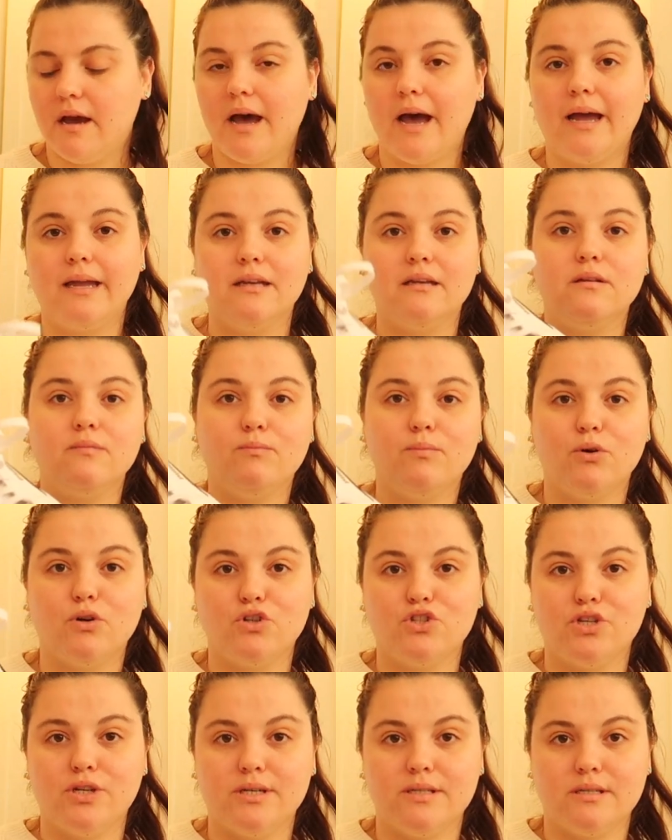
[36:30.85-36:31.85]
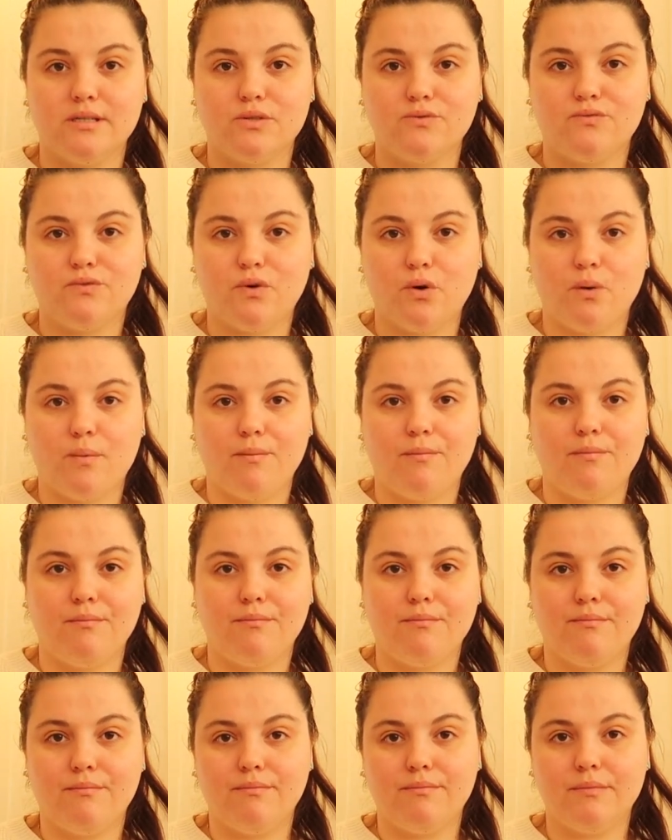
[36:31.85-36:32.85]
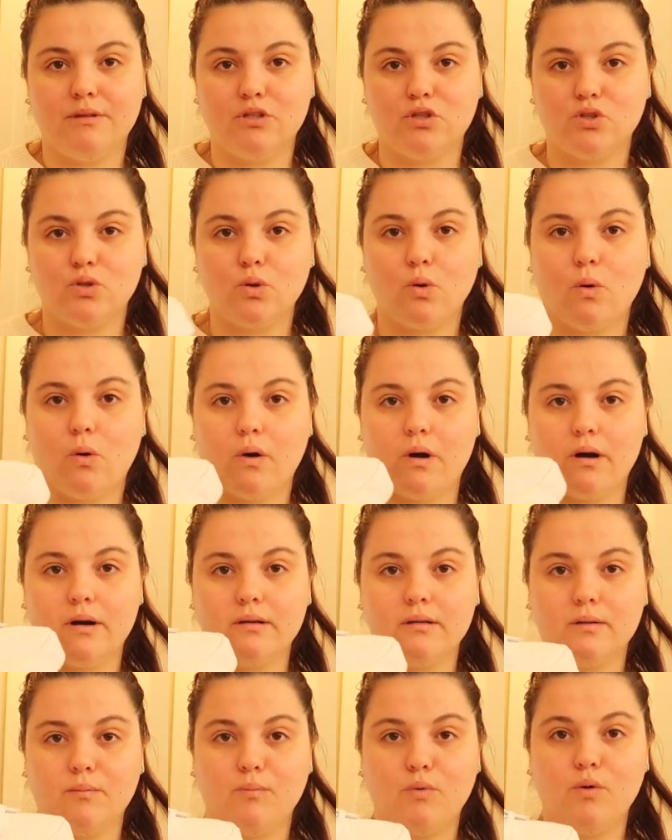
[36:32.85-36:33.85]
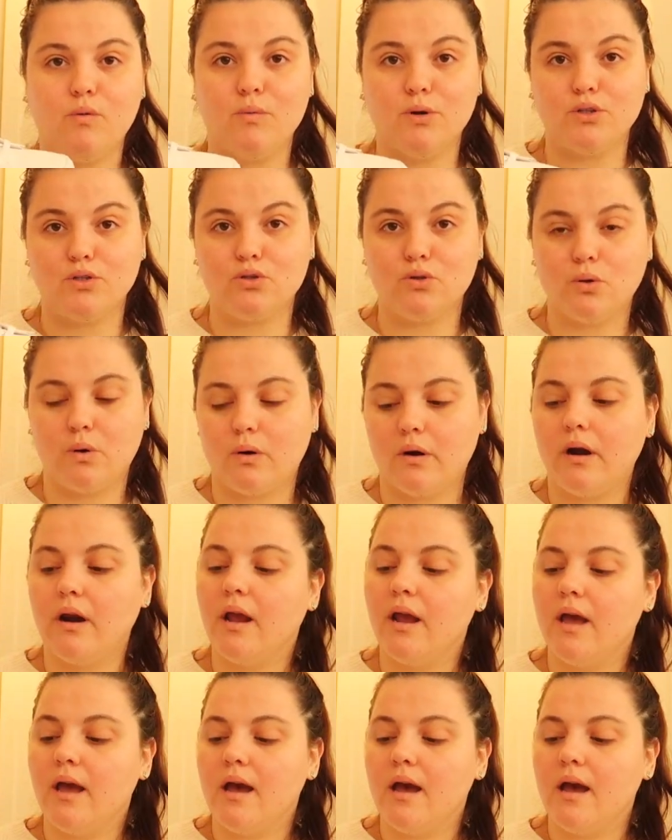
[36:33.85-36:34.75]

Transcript: I didn't purchase this from the store, the Puma store.